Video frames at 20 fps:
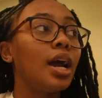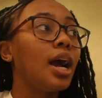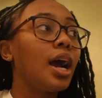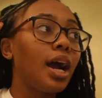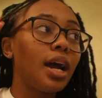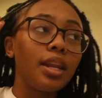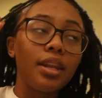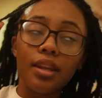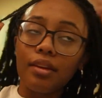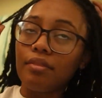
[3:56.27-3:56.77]

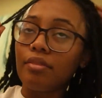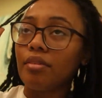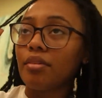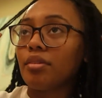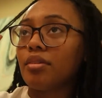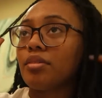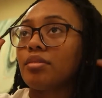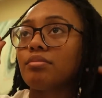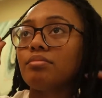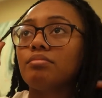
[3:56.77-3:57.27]
I
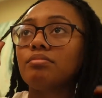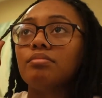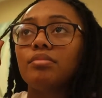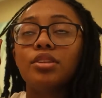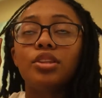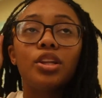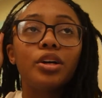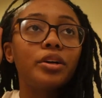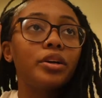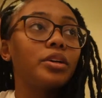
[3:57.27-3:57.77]
never
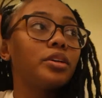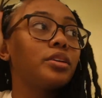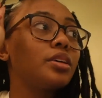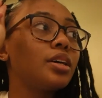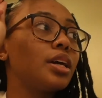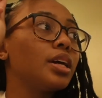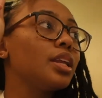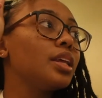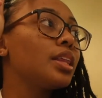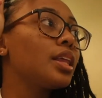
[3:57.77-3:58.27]
learned
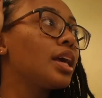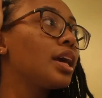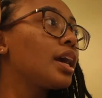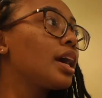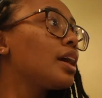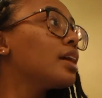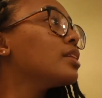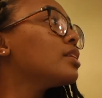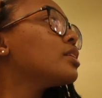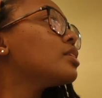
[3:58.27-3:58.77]
anything.
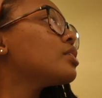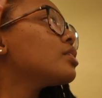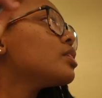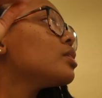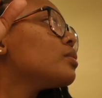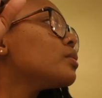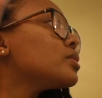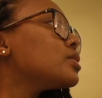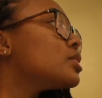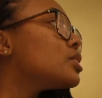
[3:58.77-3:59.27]
I literally
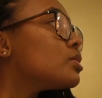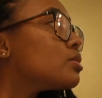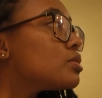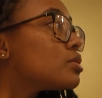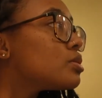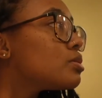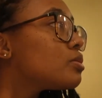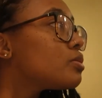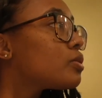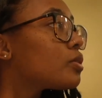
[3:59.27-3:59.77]
went to
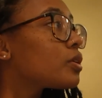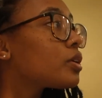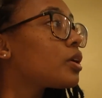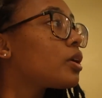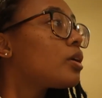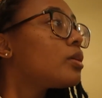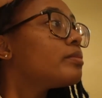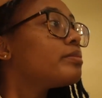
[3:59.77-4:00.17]
YouTube for it all.